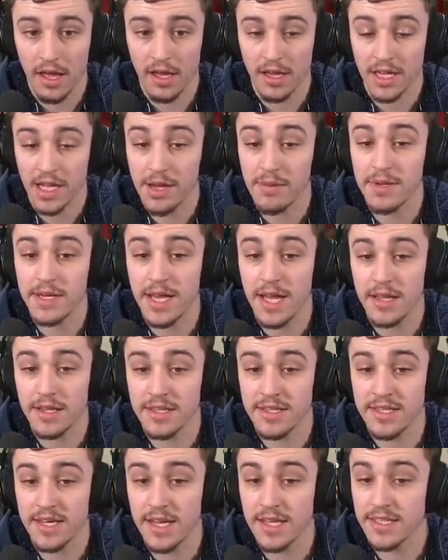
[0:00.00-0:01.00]
Coming down
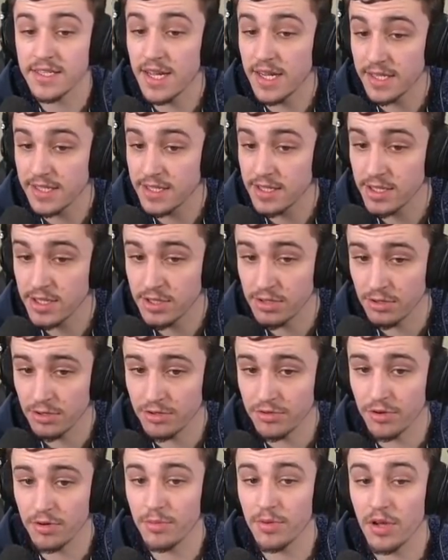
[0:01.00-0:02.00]
the stairs next to the
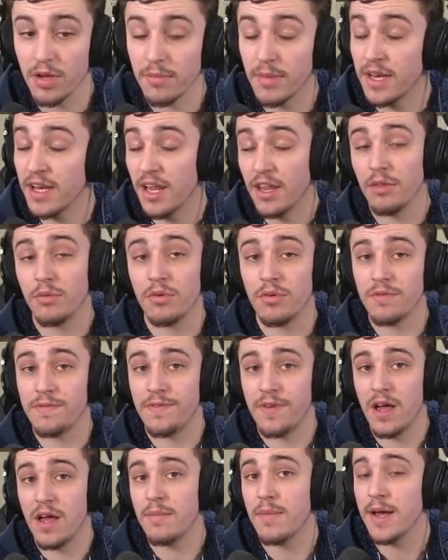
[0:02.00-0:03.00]
storage room, we've got my Netherrack
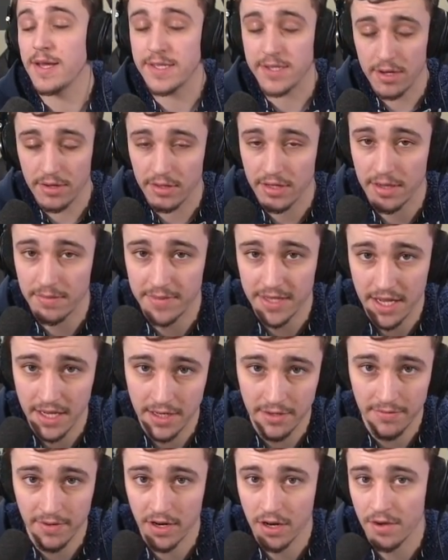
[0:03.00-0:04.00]
farm. I don't come down
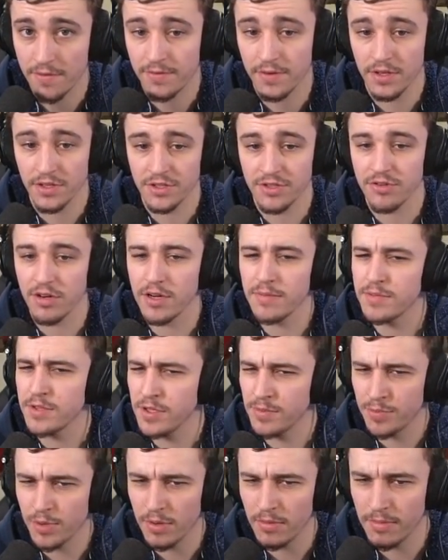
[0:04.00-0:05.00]
here very often on stream,
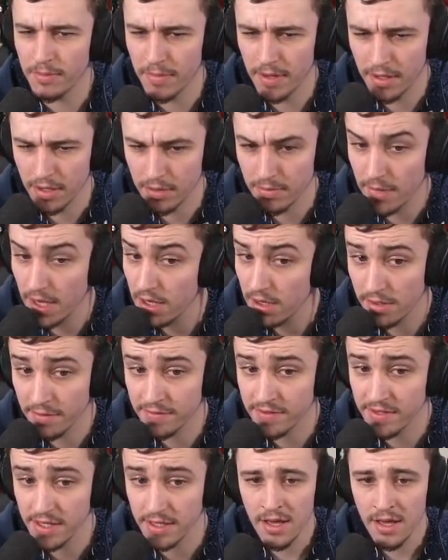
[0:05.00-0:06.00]
so you may not
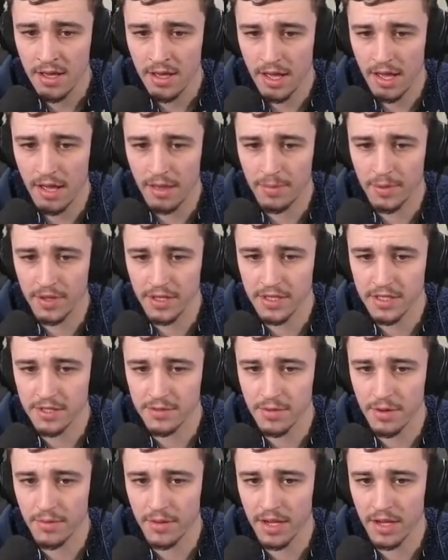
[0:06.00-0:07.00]
have seen But this
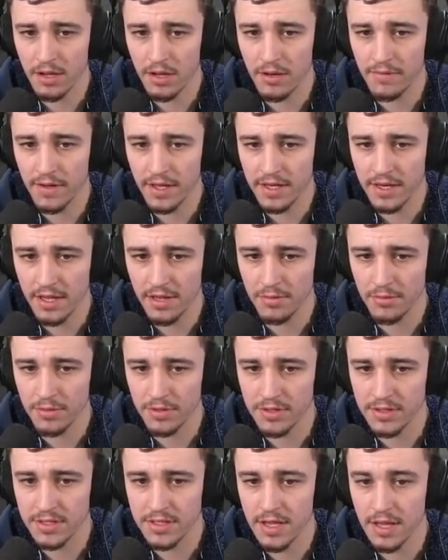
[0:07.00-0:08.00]
is where we get all of our
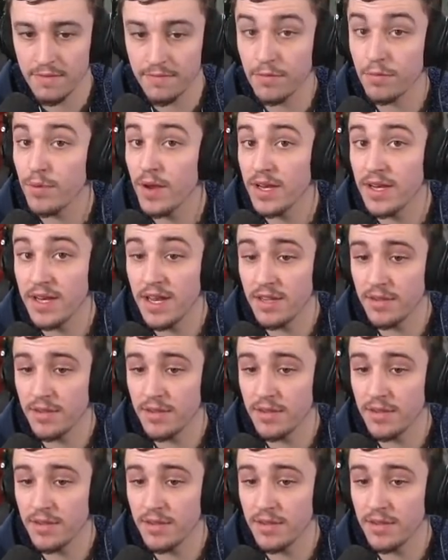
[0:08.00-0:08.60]
Netherrack and stuff for red nether